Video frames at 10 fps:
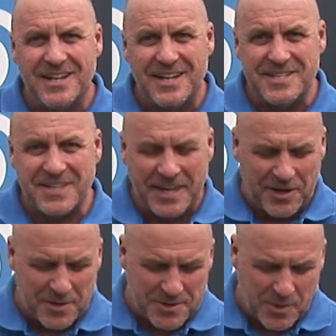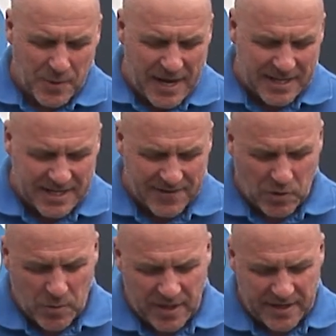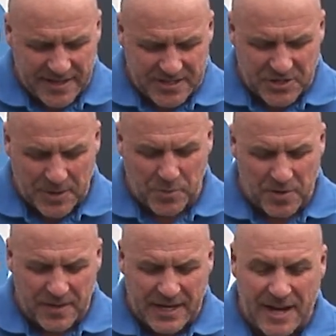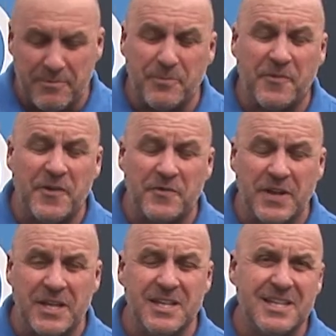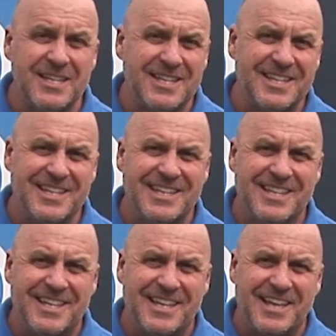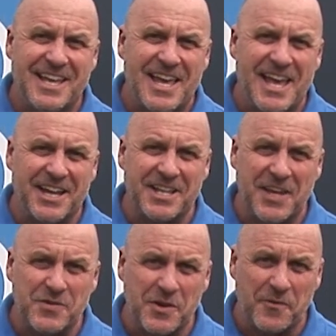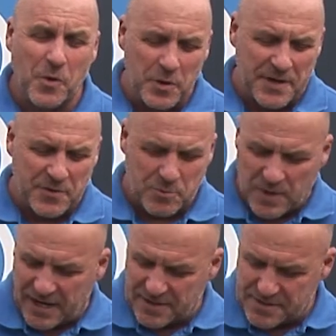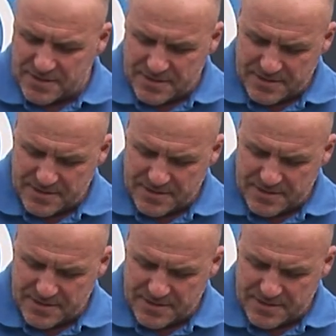Let's get onto the wagon, everyone, and let's jump on the 850, and it gives you 4 different weights,